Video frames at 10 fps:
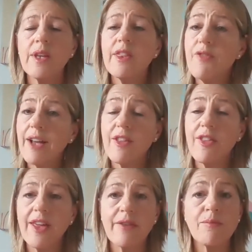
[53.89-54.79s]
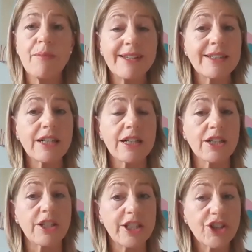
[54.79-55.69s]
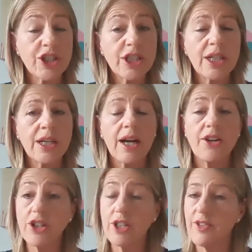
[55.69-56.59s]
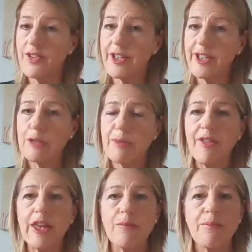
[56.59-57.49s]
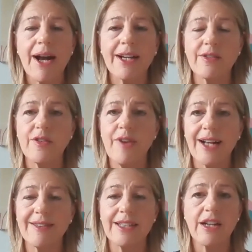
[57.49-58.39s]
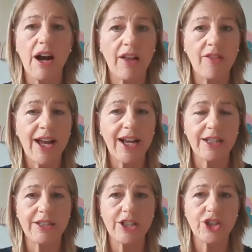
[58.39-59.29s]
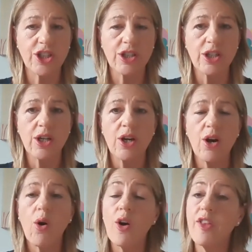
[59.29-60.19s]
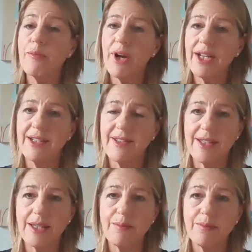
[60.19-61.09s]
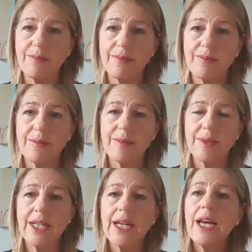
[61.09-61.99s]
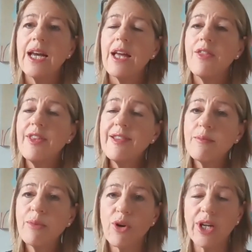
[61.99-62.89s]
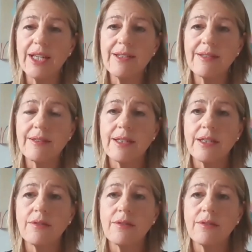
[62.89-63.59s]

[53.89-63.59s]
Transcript: the fact that they have a medical condition and are concerned about the impact of the vaccine on that condition, or their pregnancy. These employees,